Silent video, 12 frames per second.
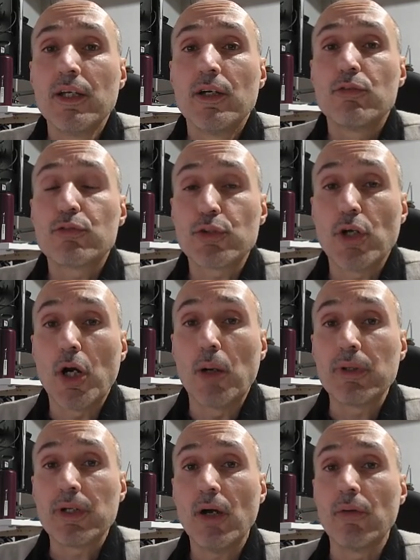
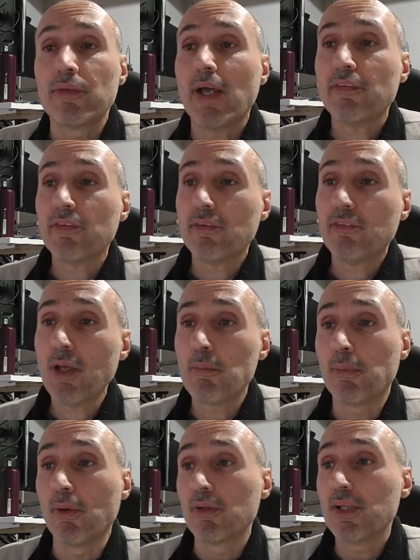from code. As an example,